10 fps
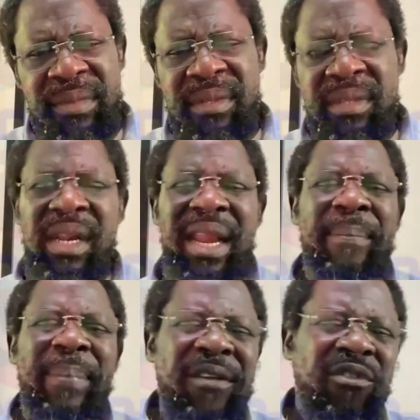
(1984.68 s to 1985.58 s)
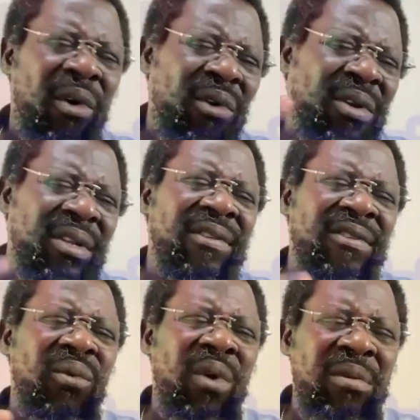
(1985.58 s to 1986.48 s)
The lepers colony is
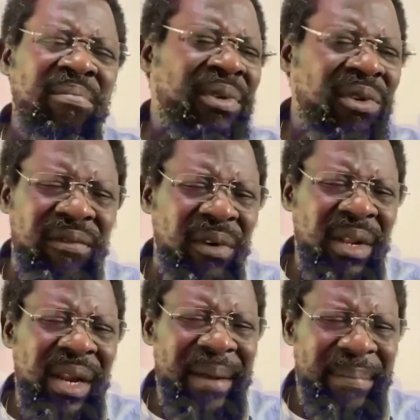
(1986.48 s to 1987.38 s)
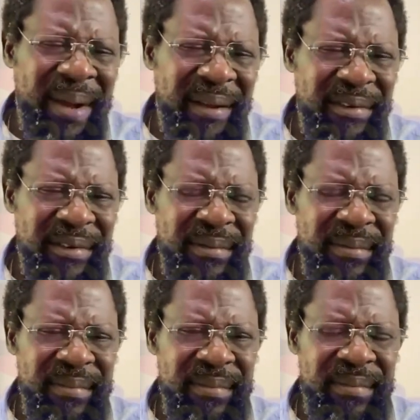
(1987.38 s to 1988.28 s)
the one built for the lepers.
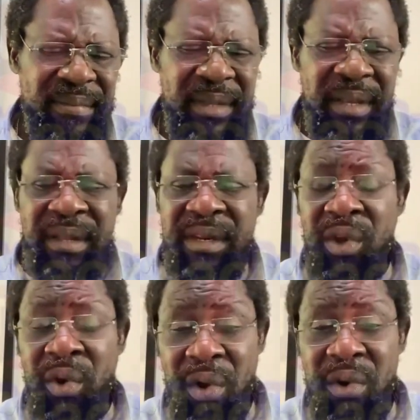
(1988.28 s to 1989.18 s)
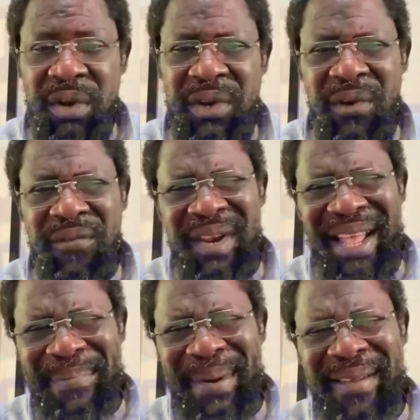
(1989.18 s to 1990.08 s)
The colony of
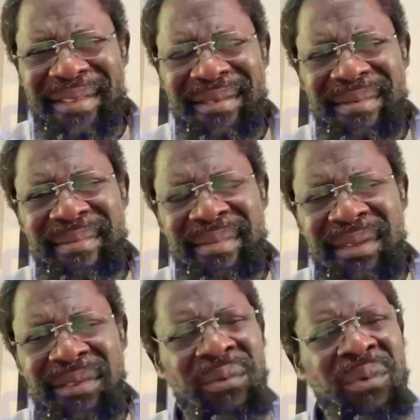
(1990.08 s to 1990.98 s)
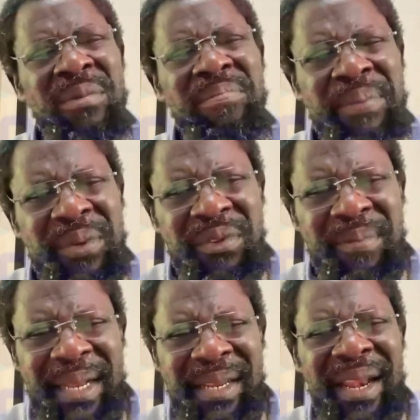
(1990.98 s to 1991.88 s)
lepers is the one built
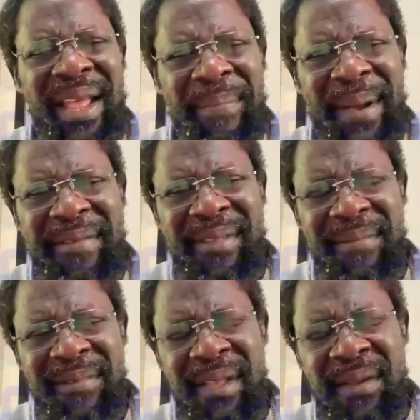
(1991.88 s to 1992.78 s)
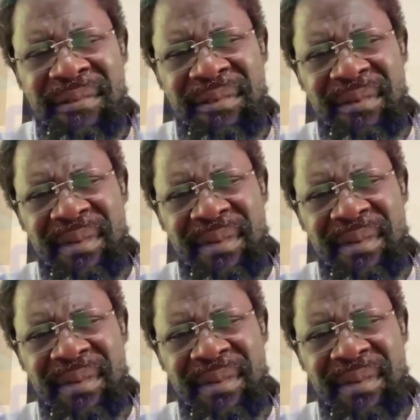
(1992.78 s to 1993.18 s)
by the lepers themselves.